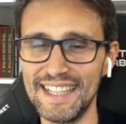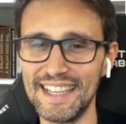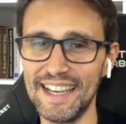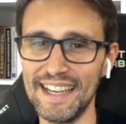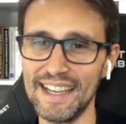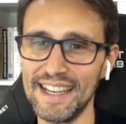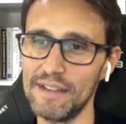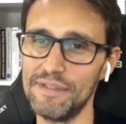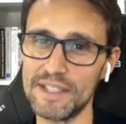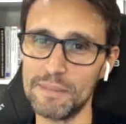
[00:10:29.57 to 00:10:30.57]

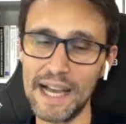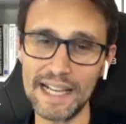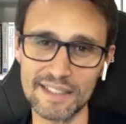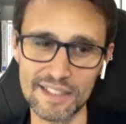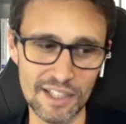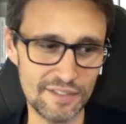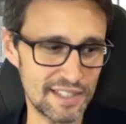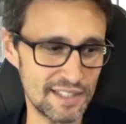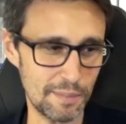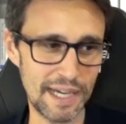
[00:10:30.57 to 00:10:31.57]
If it's a bad
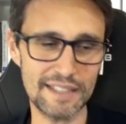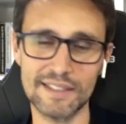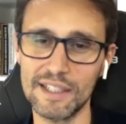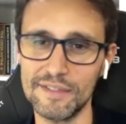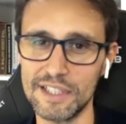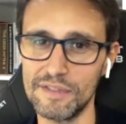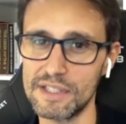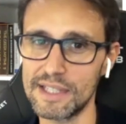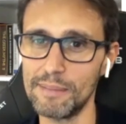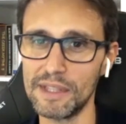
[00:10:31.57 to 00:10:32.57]
service, it's a bad service. If
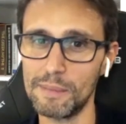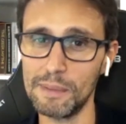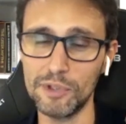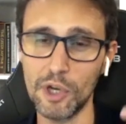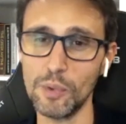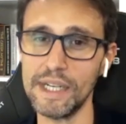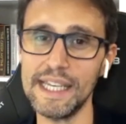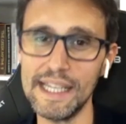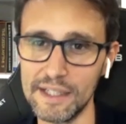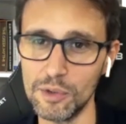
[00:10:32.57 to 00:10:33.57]
it's something that people don't
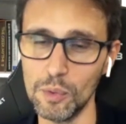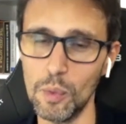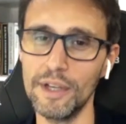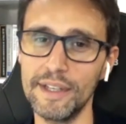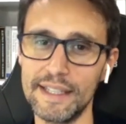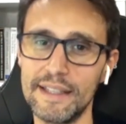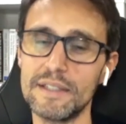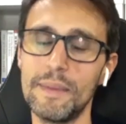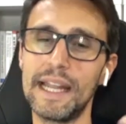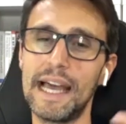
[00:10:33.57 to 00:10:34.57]
need or want, it
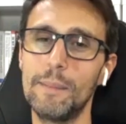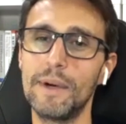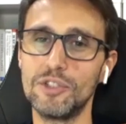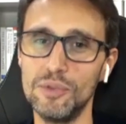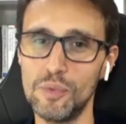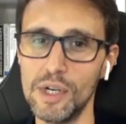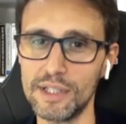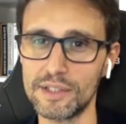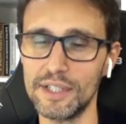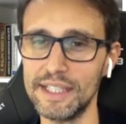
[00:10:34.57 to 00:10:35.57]
doesn't matter how much you've
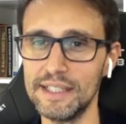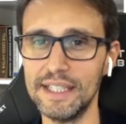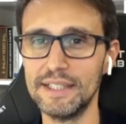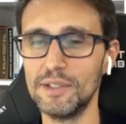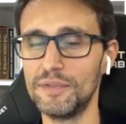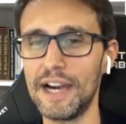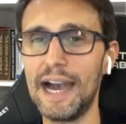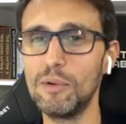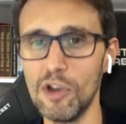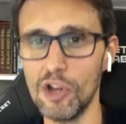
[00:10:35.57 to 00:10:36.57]
worked on it or for
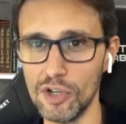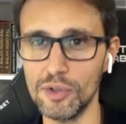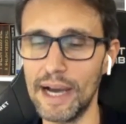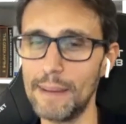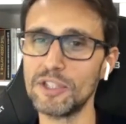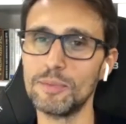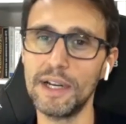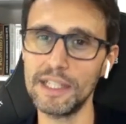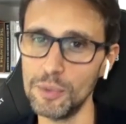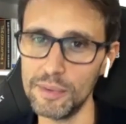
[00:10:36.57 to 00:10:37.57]
how long or how much
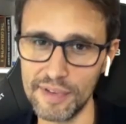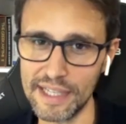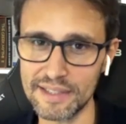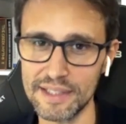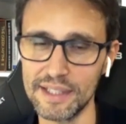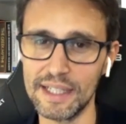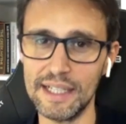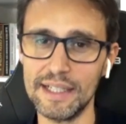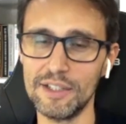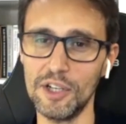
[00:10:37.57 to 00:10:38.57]
money you invested.
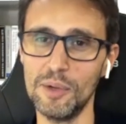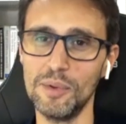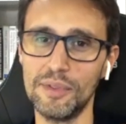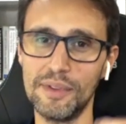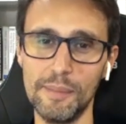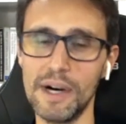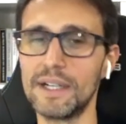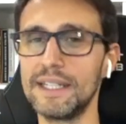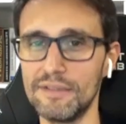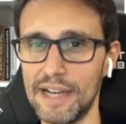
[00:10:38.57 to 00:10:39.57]
You know, the
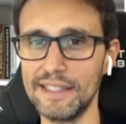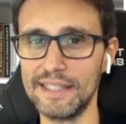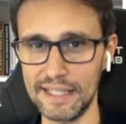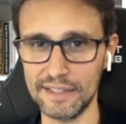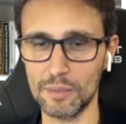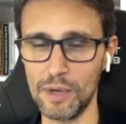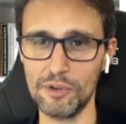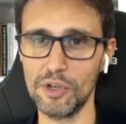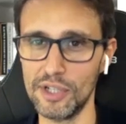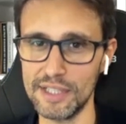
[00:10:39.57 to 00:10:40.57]
market validates
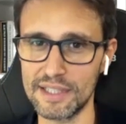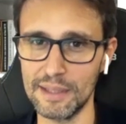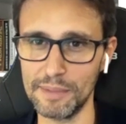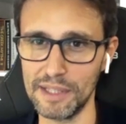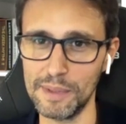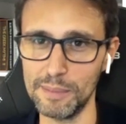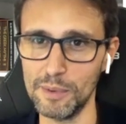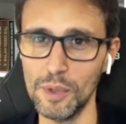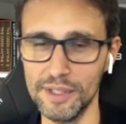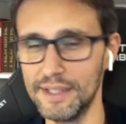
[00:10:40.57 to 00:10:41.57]
whether or not it's something that
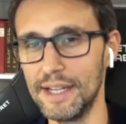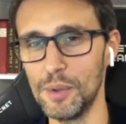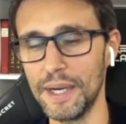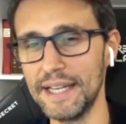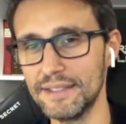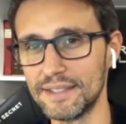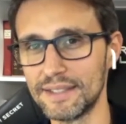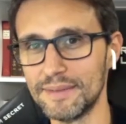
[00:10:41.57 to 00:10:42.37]
people want, no one else.